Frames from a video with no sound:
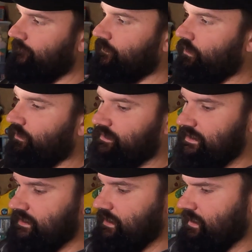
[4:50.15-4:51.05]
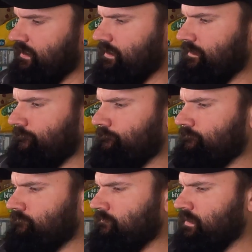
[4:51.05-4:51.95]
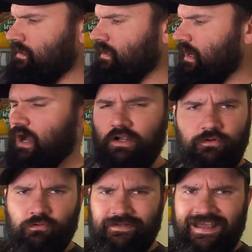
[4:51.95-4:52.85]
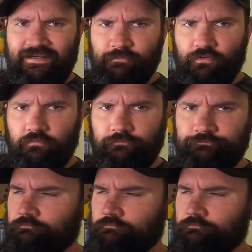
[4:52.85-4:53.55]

I've got the Archanaut Admiral.